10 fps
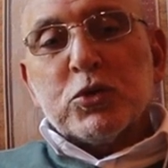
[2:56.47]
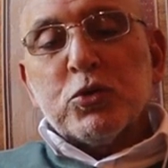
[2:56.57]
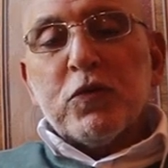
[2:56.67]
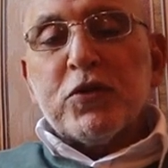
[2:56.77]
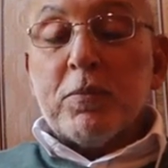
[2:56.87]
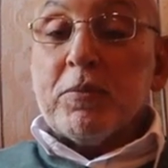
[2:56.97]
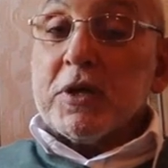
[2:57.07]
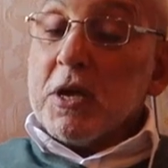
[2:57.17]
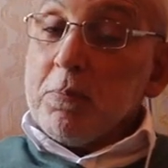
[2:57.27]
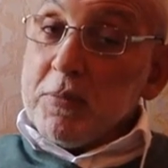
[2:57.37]
Two of them
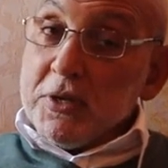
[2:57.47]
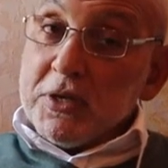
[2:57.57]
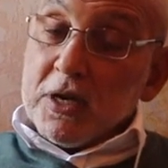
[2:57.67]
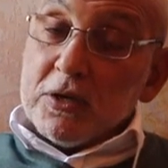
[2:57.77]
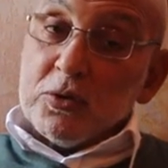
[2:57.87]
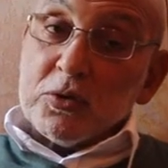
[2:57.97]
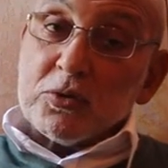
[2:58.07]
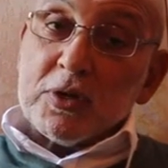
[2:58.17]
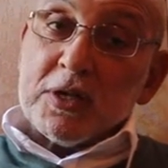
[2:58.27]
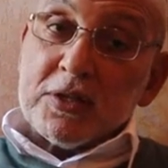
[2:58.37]
became medical
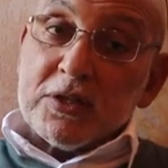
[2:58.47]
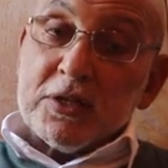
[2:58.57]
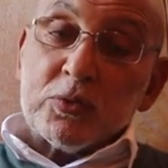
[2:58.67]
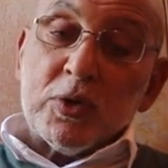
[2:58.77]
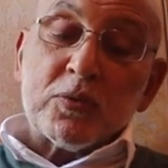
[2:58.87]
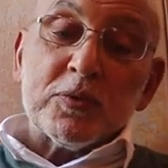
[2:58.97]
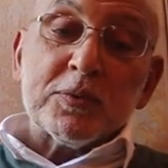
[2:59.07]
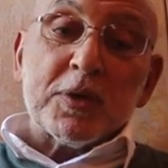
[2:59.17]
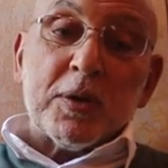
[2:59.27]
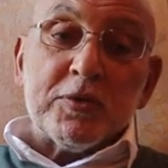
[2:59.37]
doctor, and the third one will
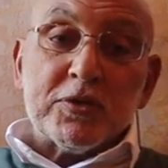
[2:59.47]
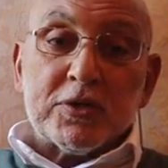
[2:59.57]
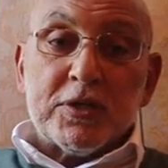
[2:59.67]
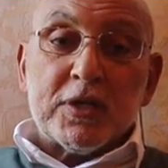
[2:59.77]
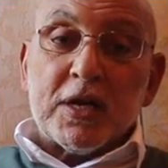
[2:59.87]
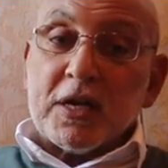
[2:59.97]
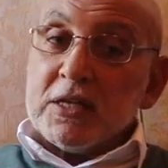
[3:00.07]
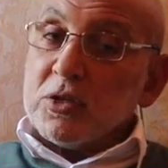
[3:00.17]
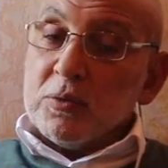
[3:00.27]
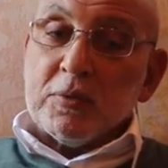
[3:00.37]
become engineer. I
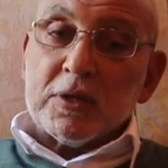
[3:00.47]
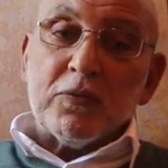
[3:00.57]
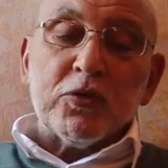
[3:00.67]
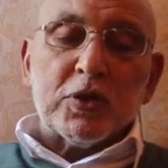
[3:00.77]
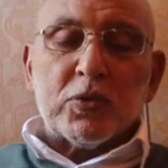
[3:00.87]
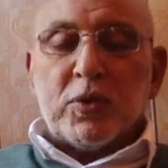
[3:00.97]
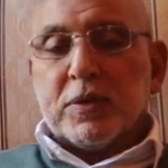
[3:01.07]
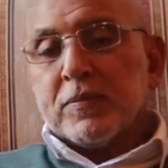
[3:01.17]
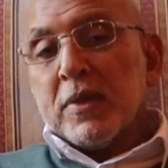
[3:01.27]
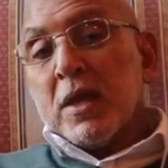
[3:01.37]
can't remember the fourth one.